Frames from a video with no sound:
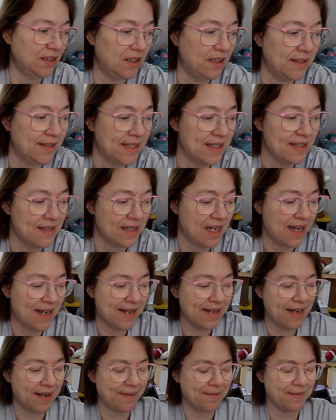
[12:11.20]

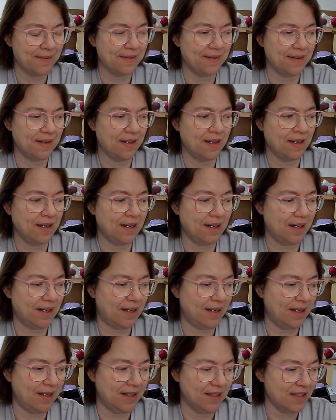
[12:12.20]

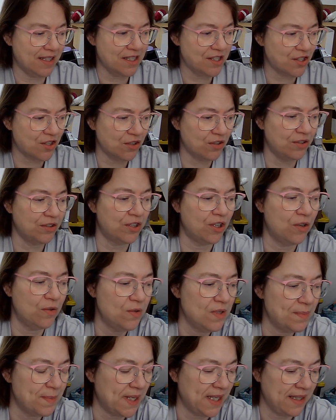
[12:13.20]
this girl
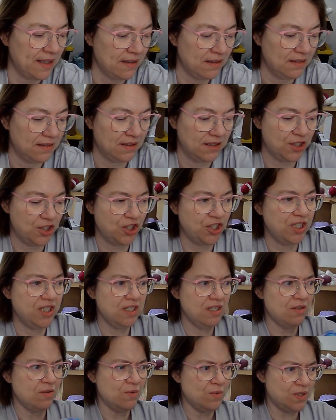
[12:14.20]
knows me. She
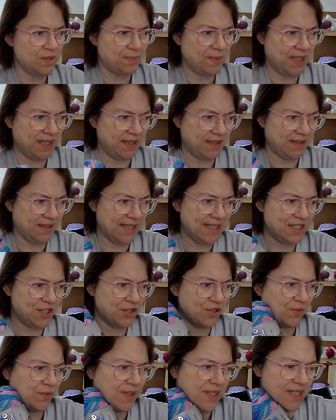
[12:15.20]
knows me. Let's
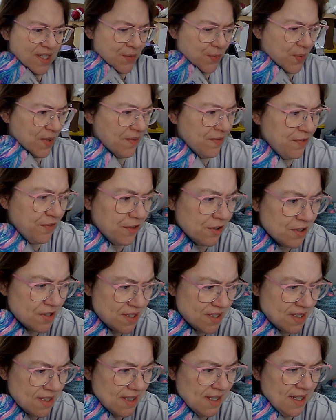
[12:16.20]
show this one
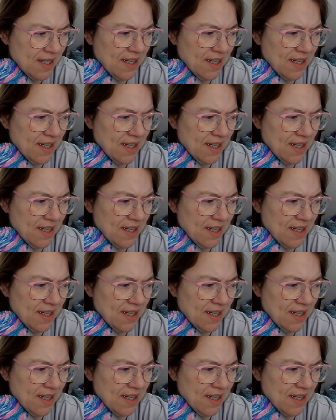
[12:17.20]
first.